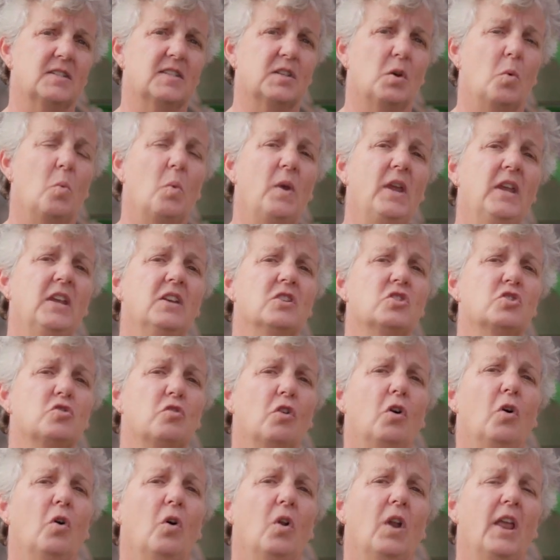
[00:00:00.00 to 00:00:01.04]
So we
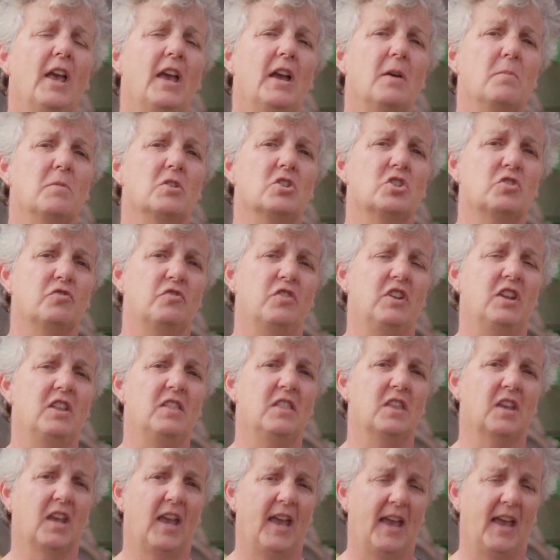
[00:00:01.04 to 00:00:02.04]
control how much feed the